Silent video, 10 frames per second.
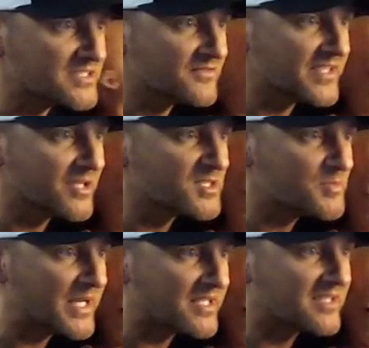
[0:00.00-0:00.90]
Wish the video
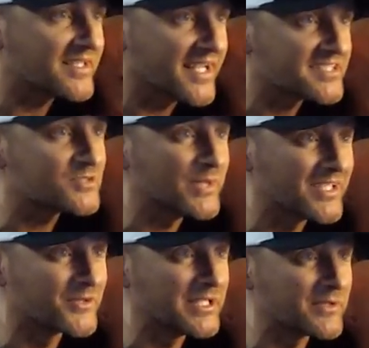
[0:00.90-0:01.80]
was better. Yes,
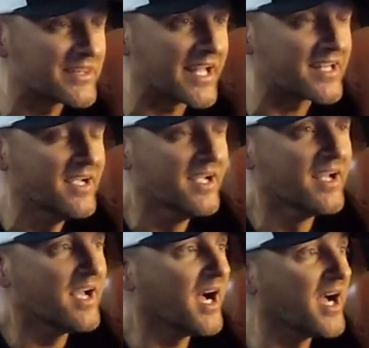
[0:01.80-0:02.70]
we agree with that.
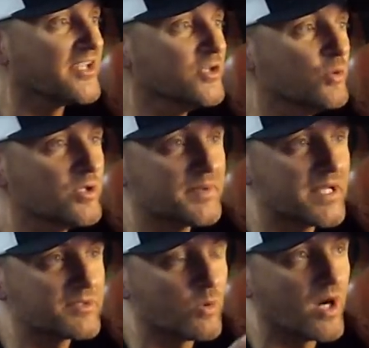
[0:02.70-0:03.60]
Uh, you will
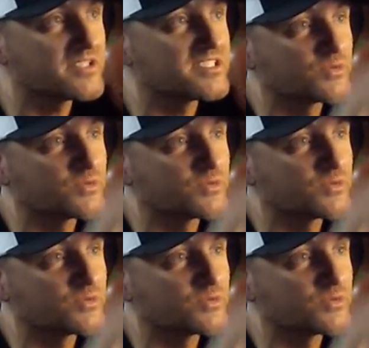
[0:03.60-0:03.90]
be able to watch